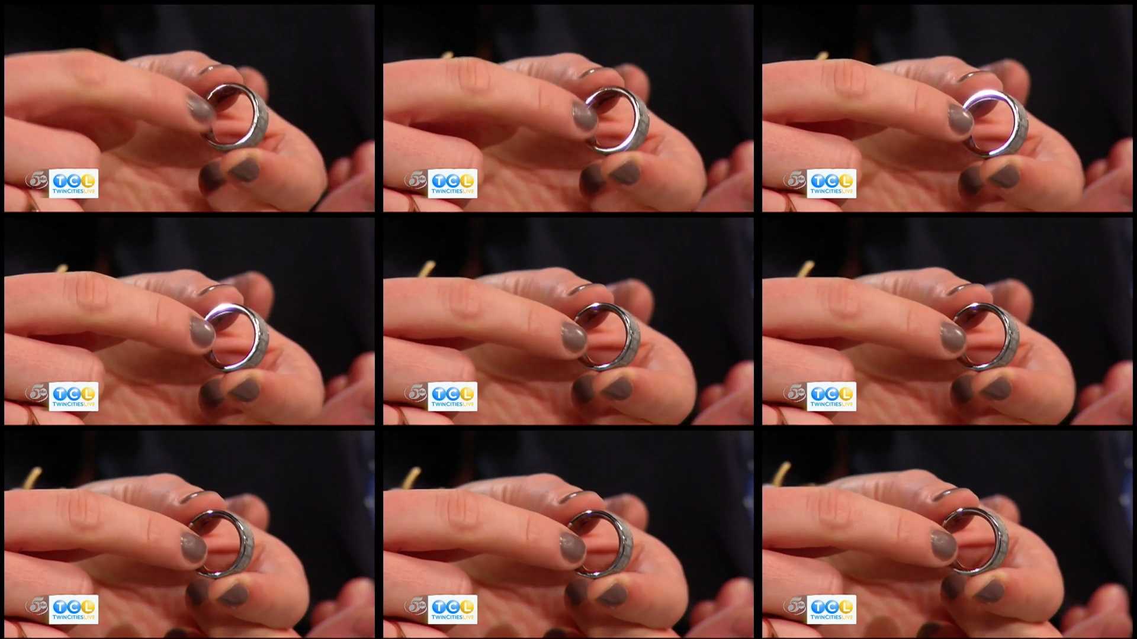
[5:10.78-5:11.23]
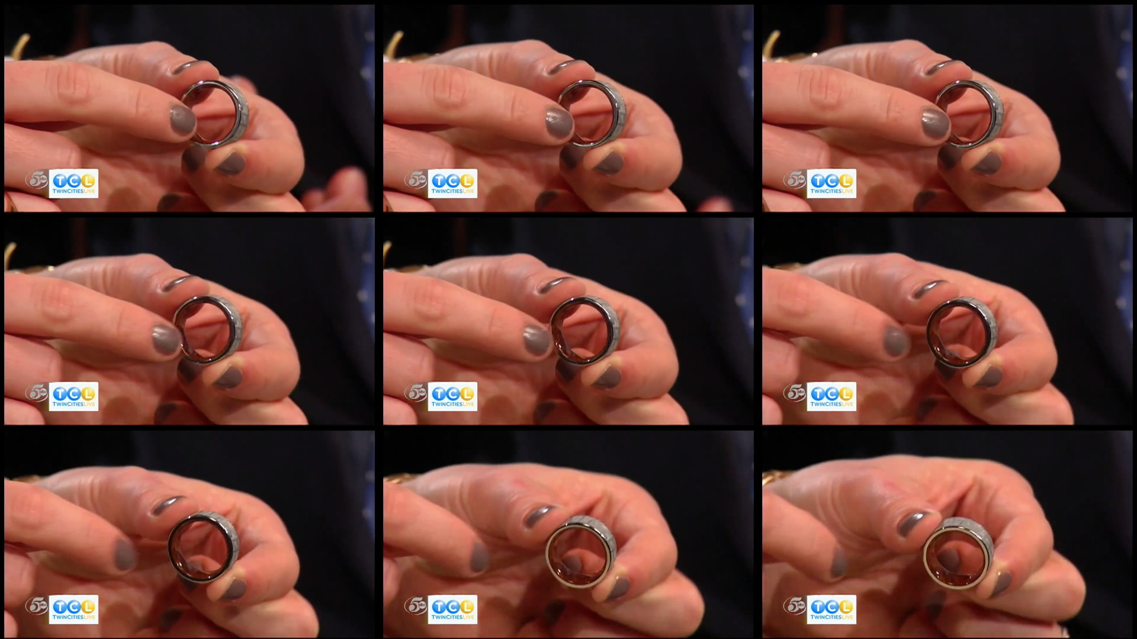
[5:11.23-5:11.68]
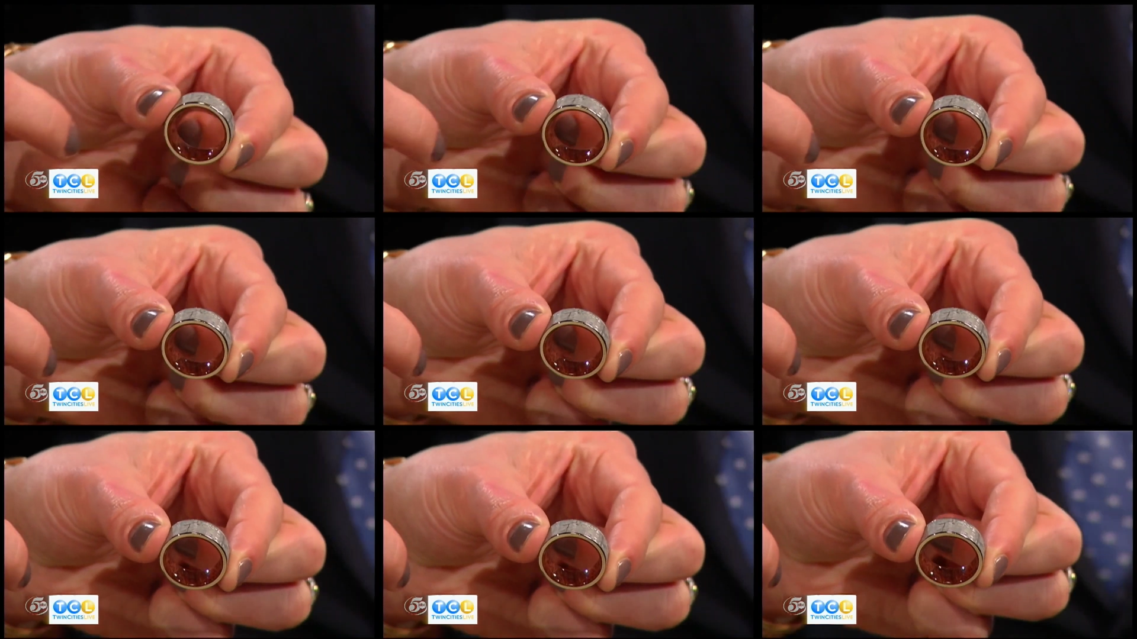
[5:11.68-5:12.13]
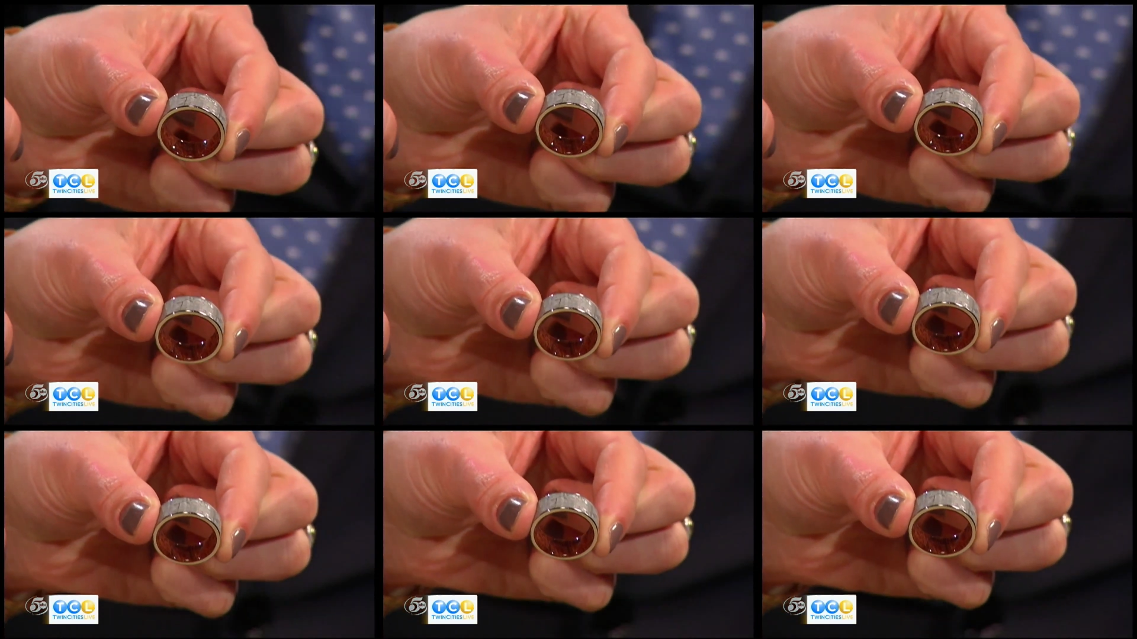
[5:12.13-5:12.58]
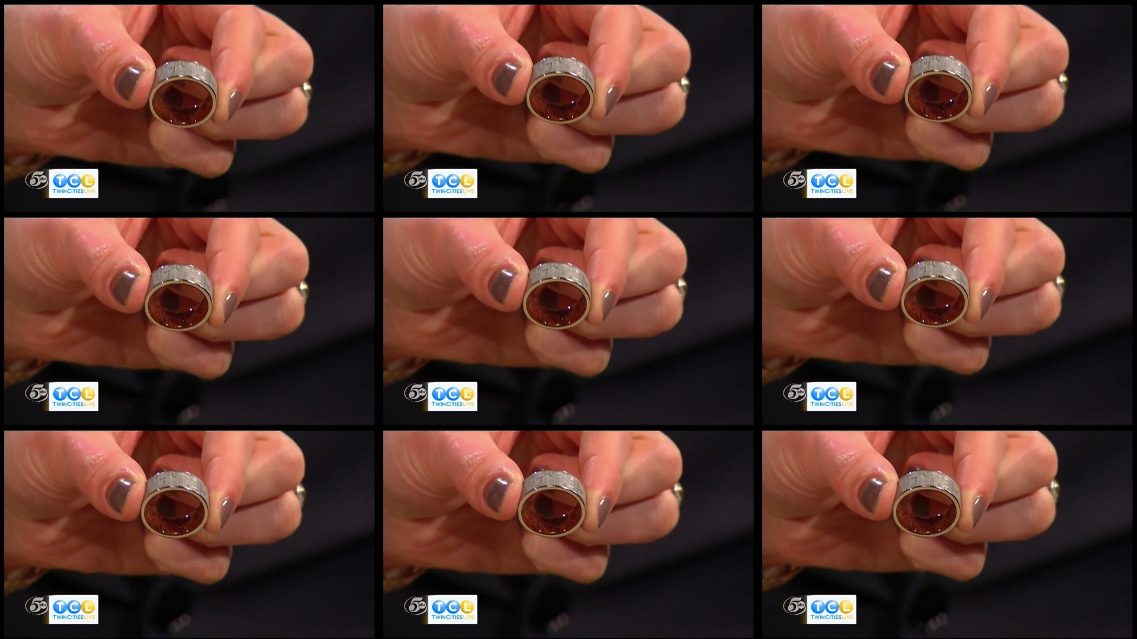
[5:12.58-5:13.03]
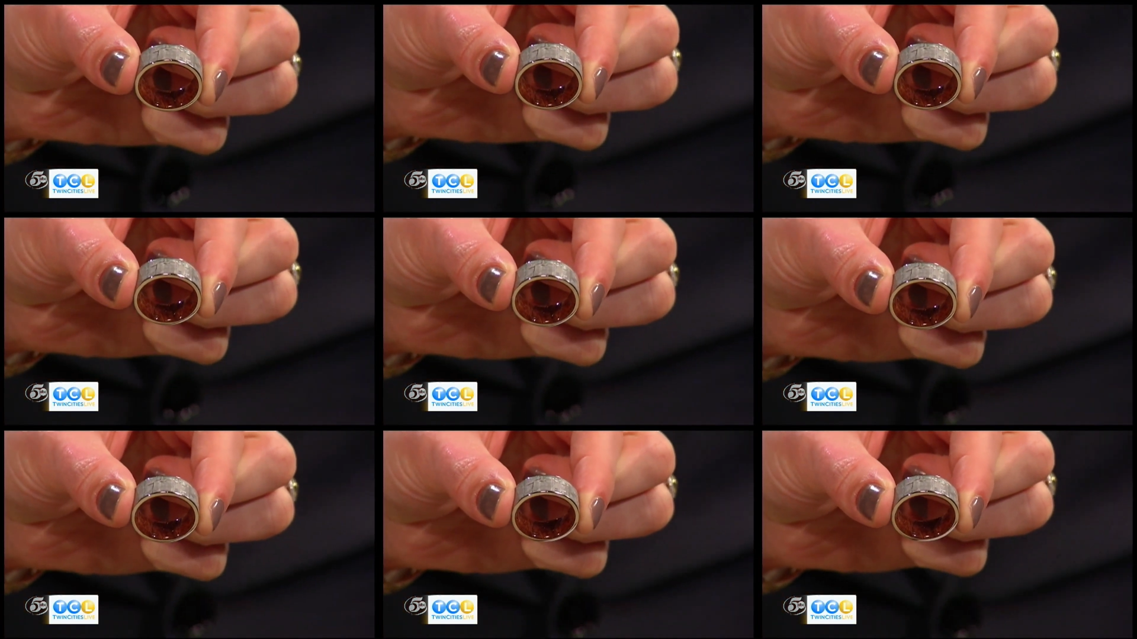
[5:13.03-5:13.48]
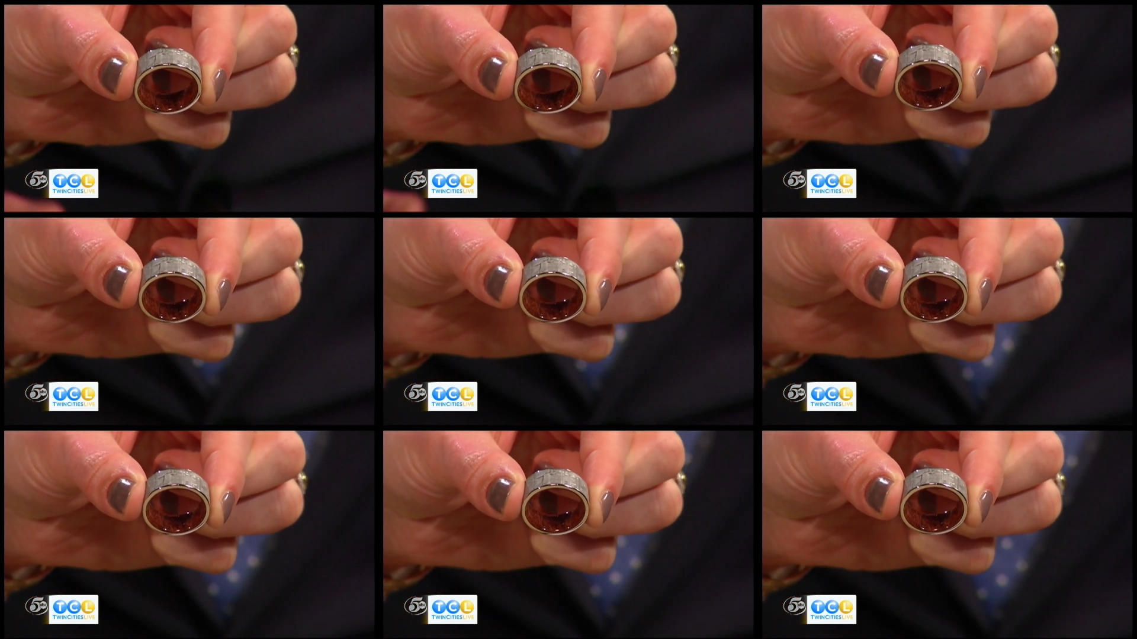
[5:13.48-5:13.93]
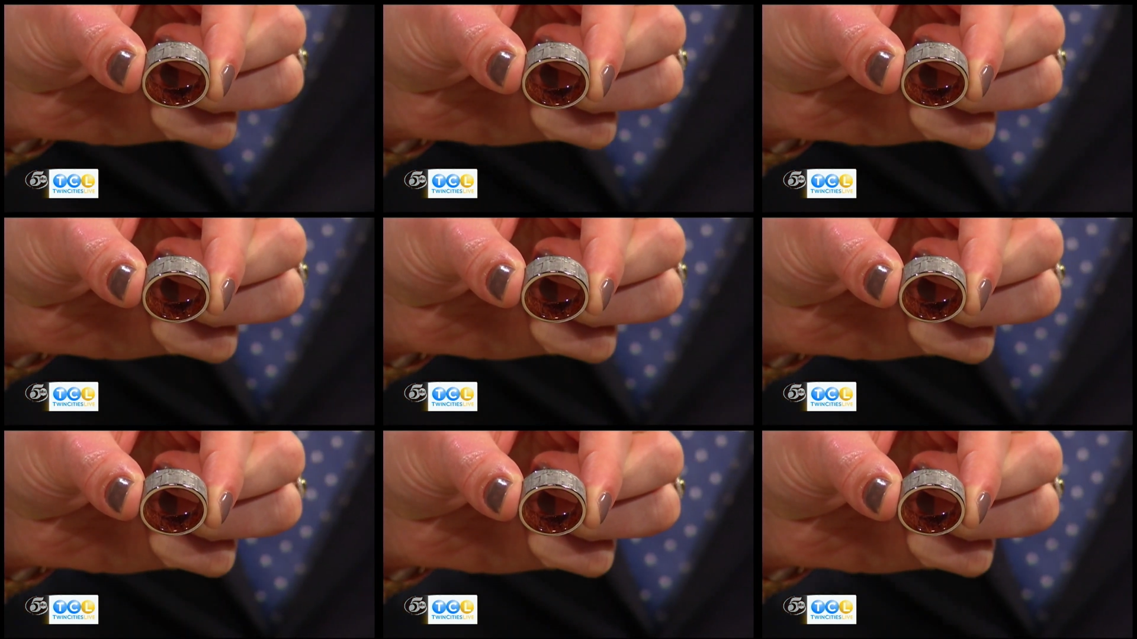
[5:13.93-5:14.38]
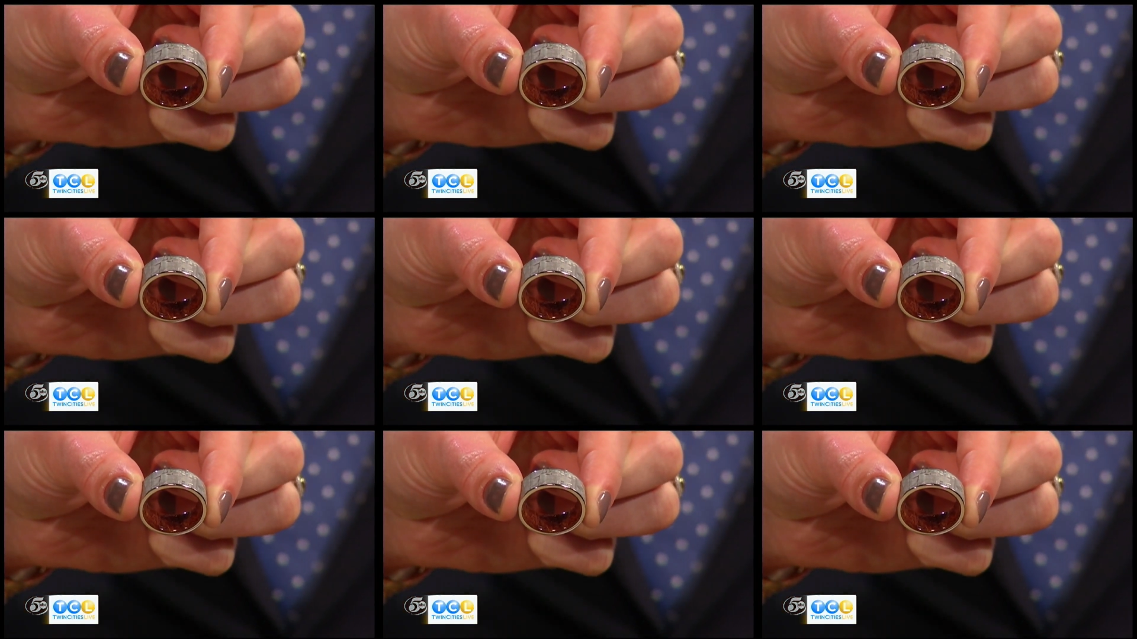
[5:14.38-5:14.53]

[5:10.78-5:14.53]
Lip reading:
No face is visible, so there are no lips to read.